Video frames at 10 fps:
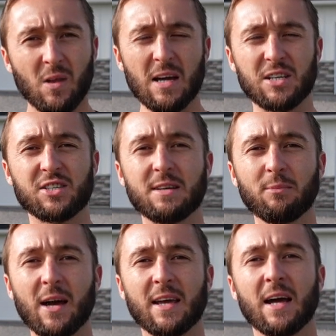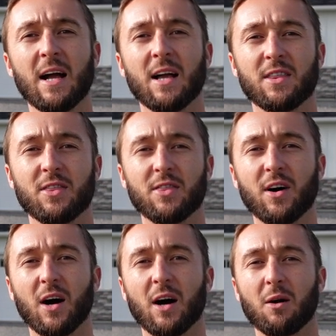It seemed like
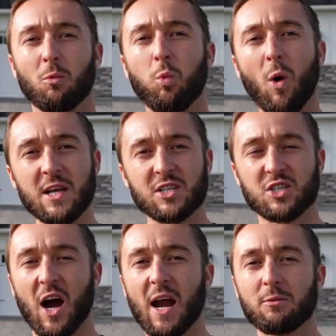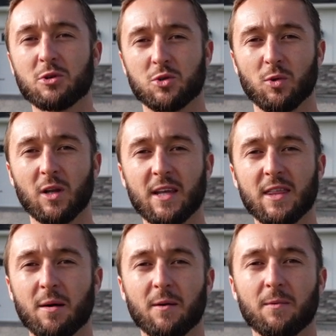the white siding was really
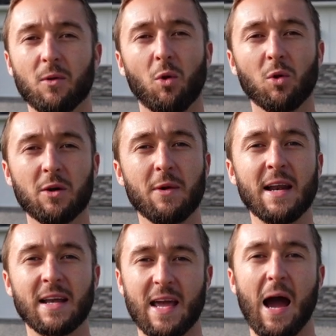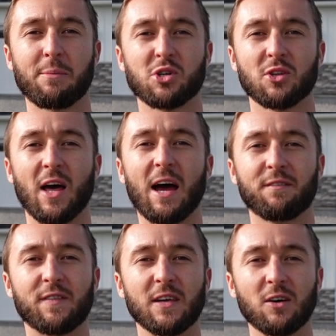the only way to capture
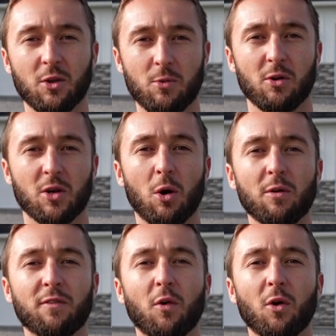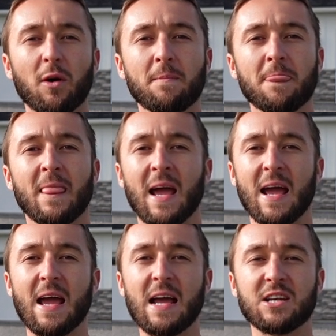that feel that we were going for.
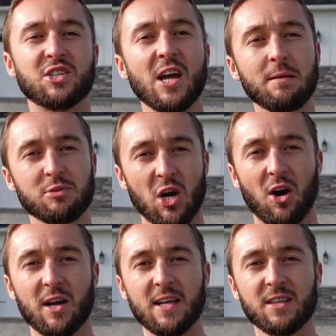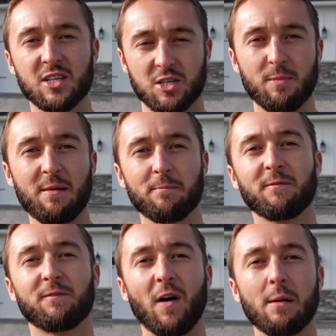And James Hardie, the cement
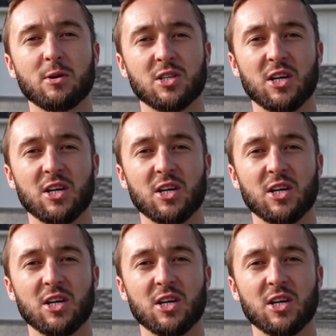fiber